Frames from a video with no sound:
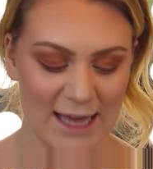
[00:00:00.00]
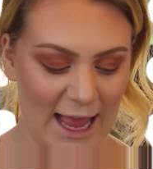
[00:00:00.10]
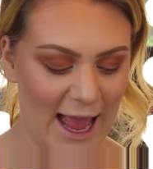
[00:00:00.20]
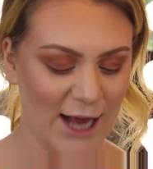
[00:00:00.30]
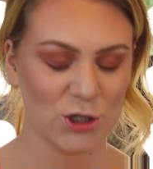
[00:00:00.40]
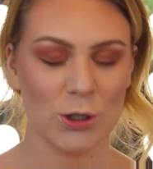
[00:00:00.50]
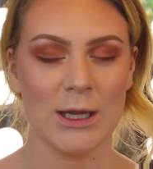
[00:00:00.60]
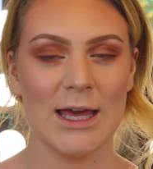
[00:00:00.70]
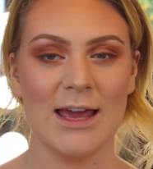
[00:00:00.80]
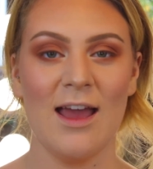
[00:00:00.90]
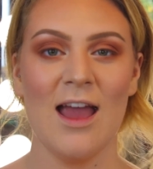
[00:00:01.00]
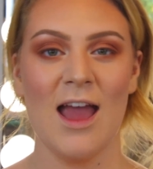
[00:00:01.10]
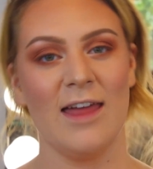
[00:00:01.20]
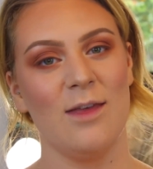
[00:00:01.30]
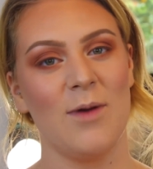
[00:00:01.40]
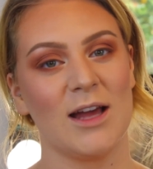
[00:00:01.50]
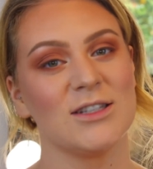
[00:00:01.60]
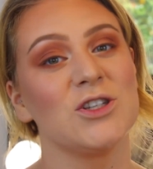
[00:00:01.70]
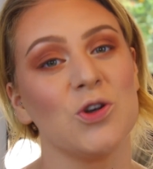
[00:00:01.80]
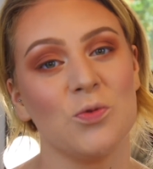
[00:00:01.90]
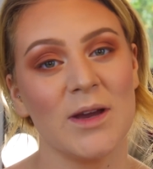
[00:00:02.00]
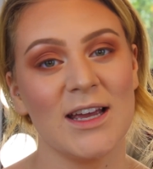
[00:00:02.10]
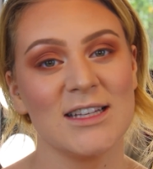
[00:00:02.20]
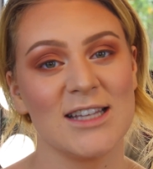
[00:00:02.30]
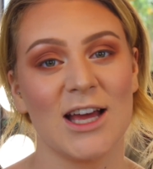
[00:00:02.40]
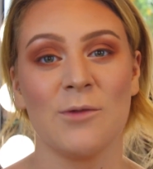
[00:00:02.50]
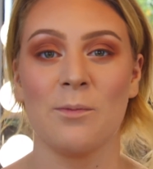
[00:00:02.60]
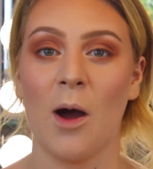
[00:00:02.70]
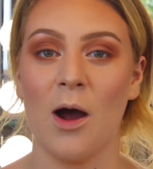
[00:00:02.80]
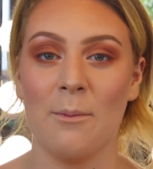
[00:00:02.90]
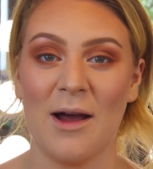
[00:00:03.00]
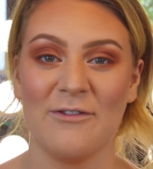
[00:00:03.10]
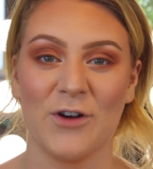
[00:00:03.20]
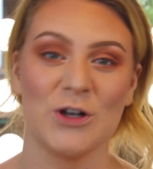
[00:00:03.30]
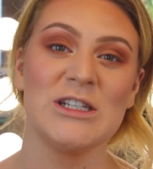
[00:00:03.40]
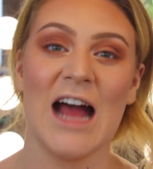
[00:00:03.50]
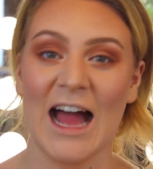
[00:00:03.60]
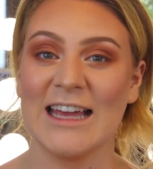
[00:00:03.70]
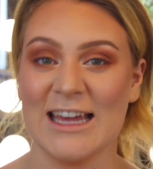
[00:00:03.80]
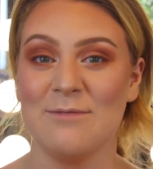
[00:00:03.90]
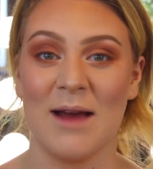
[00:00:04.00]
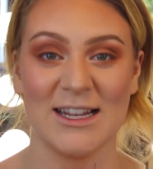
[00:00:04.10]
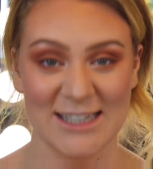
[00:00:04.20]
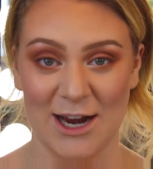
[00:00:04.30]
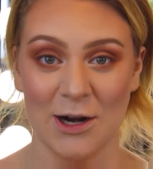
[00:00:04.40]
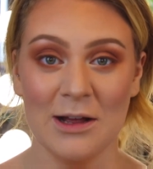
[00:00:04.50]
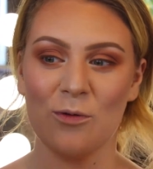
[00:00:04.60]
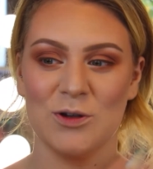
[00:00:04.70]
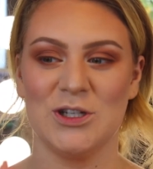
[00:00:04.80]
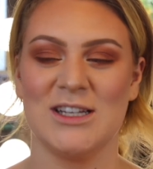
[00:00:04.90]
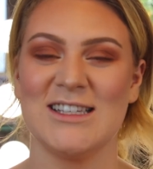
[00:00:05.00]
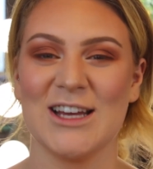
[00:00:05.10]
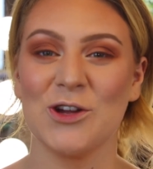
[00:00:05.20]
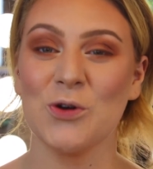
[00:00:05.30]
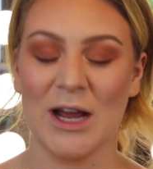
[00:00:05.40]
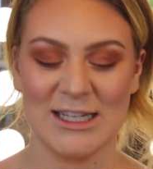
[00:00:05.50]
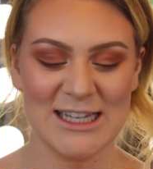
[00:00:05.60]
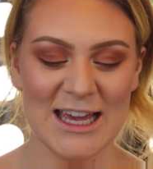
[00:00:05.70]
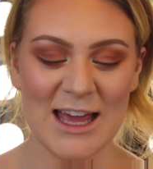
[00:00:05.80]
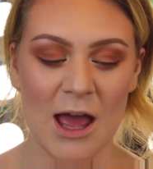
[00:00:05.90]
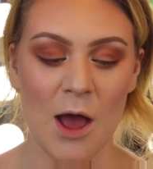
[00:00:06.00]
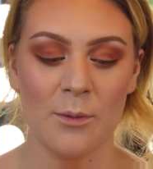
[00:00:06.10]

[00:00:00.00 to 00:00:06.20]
I actually, in the past 2 weeks, bought my first high-end mascara, which is crazy.